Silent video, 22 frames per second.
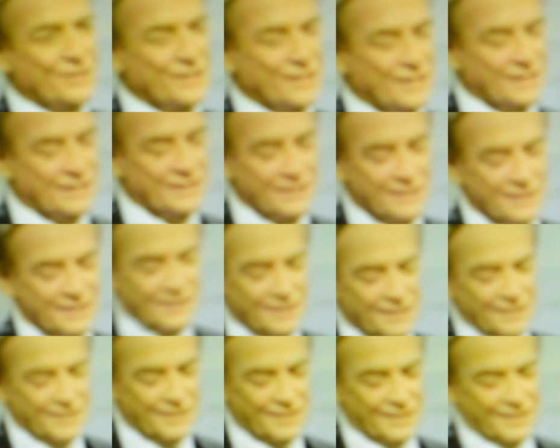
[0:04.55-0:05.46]
an
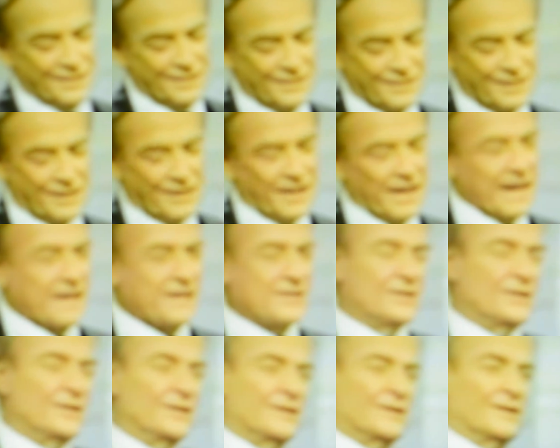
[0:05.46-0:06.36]

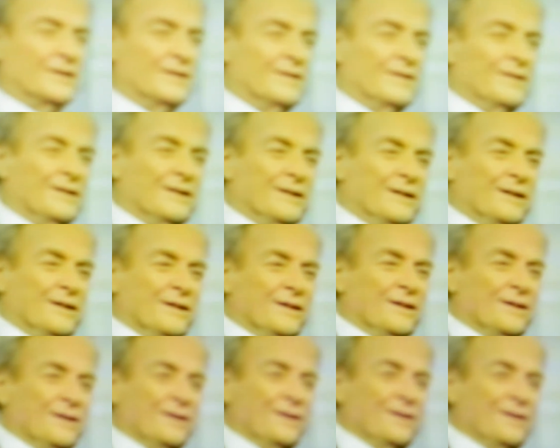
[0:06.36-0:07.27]
accident
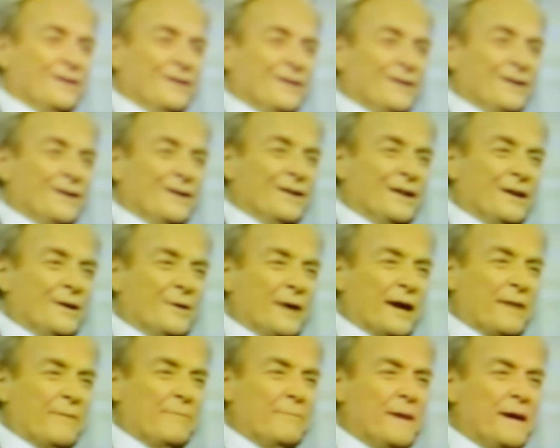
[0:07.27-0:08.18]
that
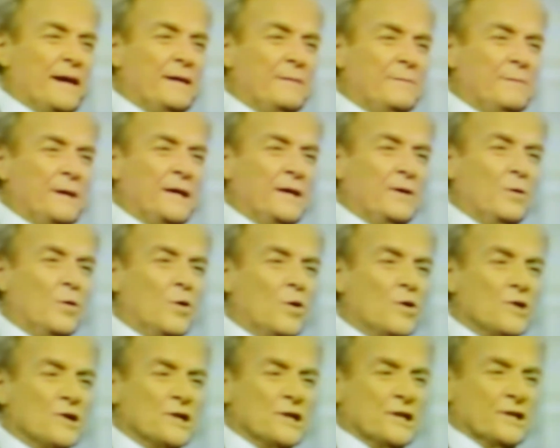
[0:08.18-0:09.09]
had many, many
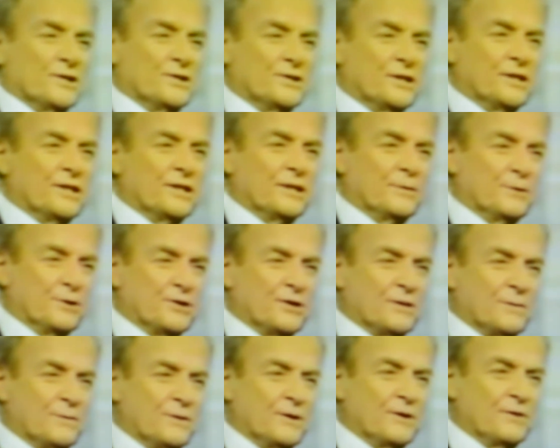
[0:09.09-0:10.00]
warnings that there was
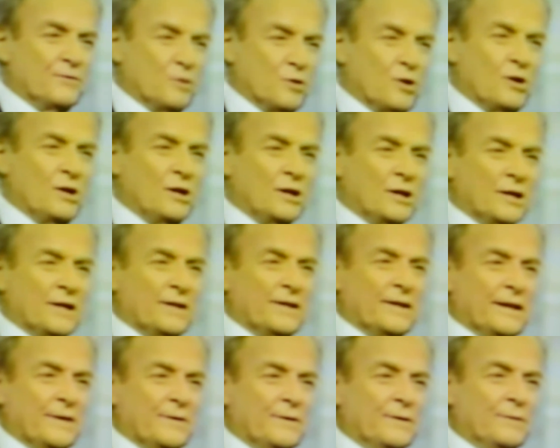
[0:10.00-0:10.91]
something wrong and
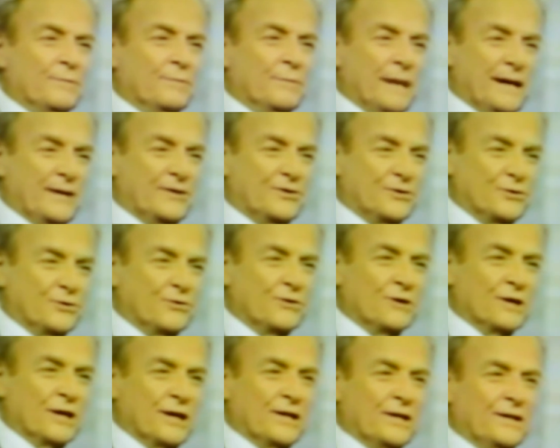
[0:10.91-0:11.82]
that it might sooner
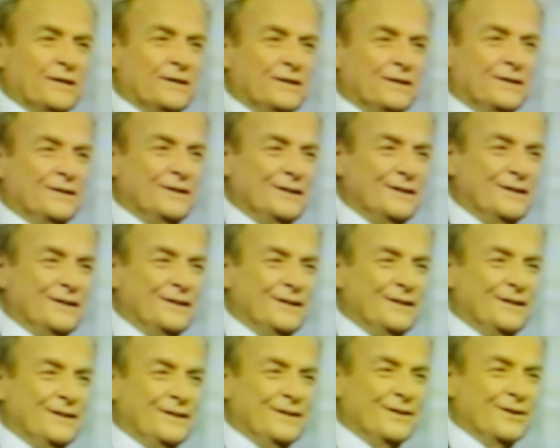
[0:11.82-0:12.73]
or later
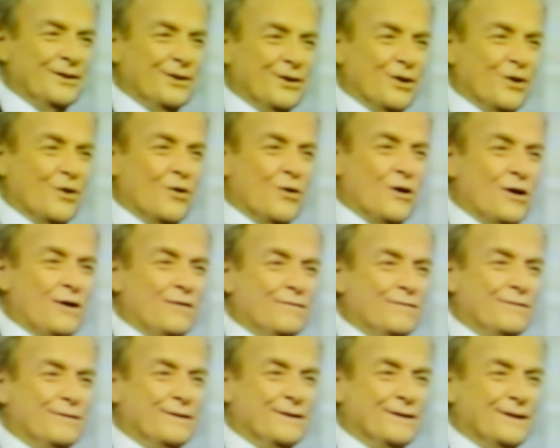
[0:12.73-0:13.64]
go
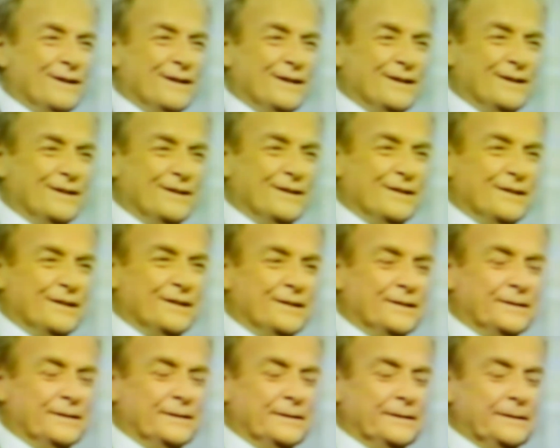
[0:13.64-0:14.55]
off. And
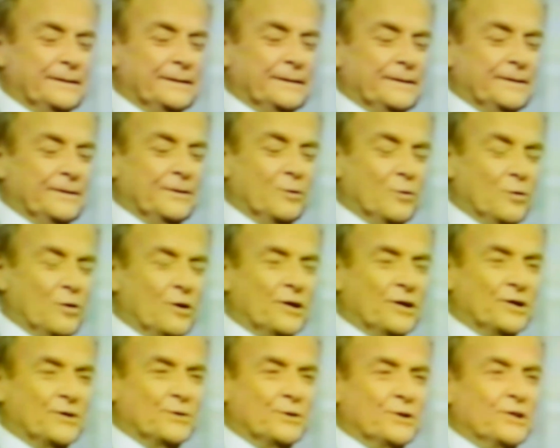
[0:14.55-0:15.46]
the
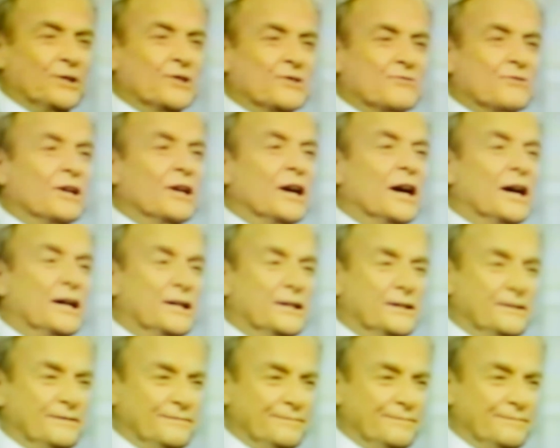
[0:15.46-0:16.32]
warnings were disregarded.